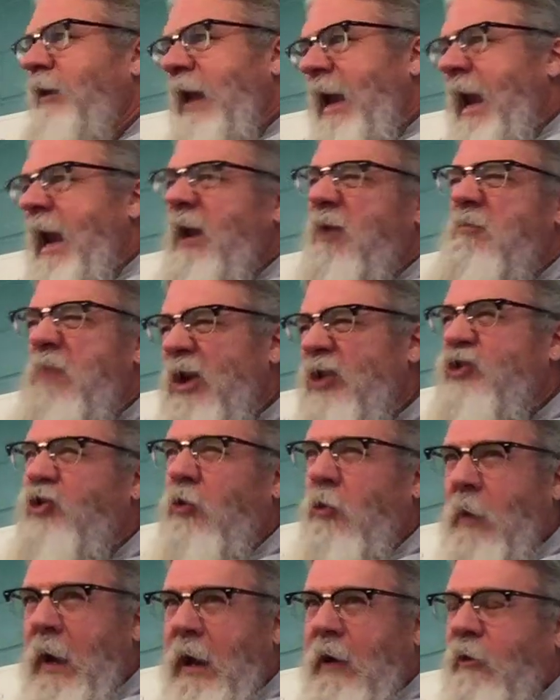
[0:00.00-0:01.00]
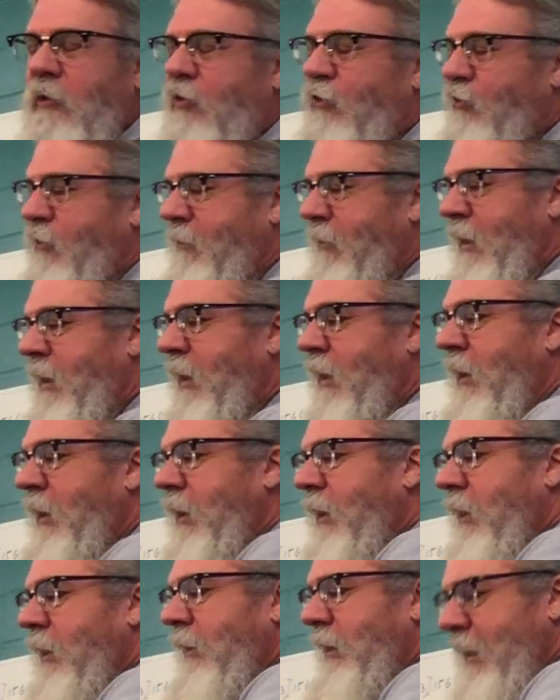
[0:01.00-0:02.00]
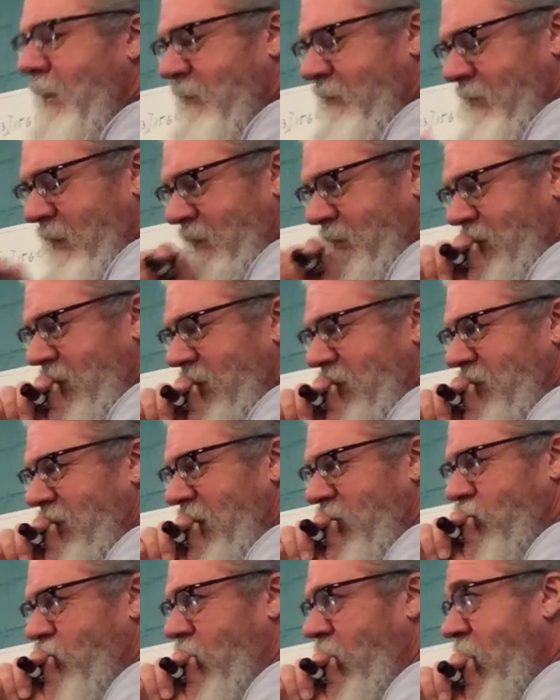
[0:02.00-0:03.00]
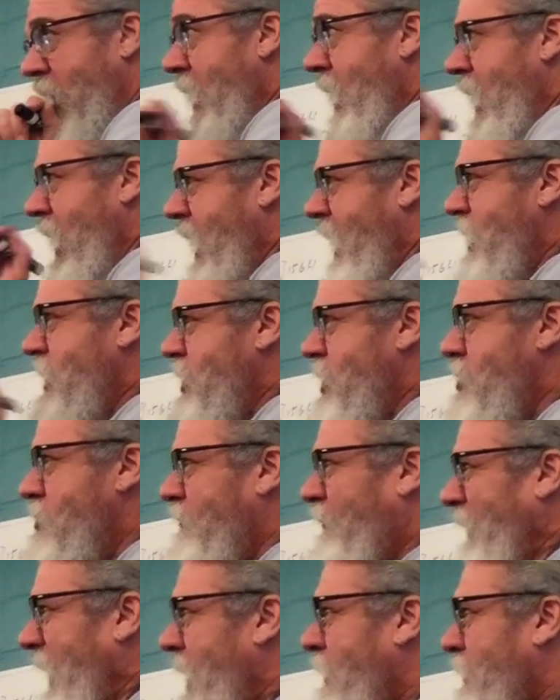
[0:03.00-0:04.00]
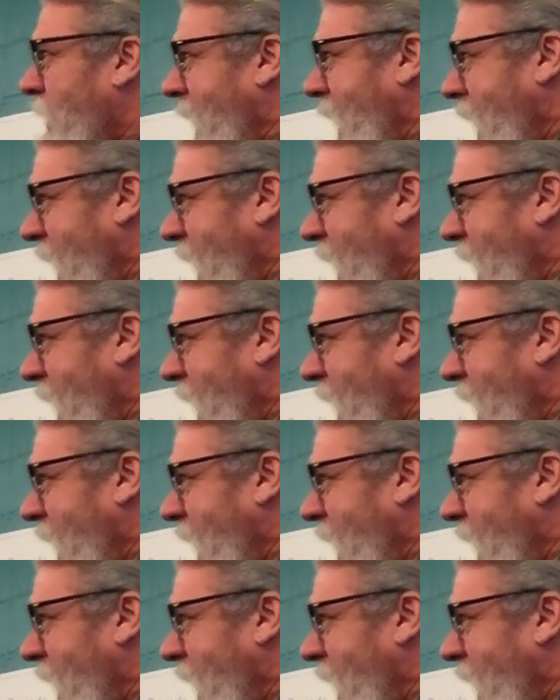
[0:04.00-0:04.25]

that had a bunch of records from the late 16th century, and you found